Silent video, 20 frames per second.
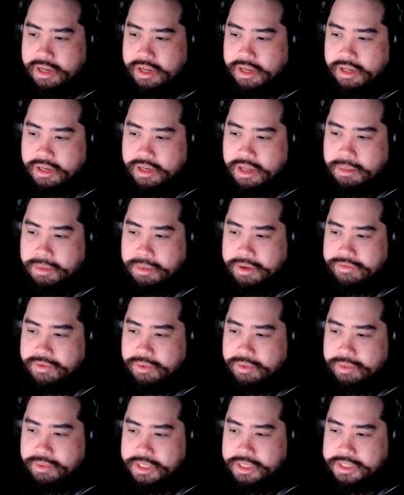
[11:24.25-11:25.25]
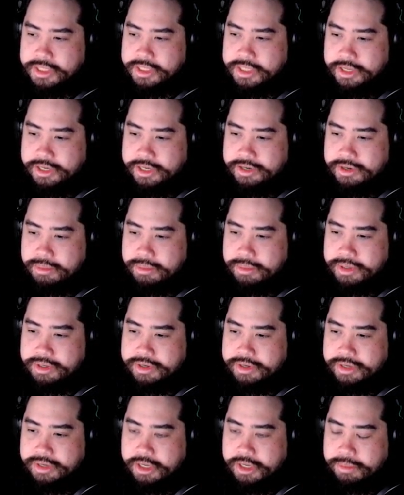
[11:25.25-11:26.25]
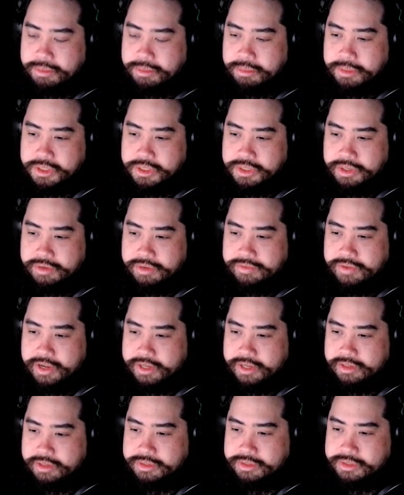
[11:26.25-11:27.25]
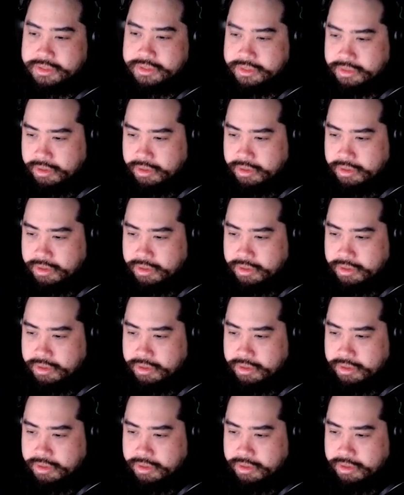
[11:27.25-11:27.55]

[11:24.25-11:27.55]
Not my fault when he's not here in America and helping me train factors.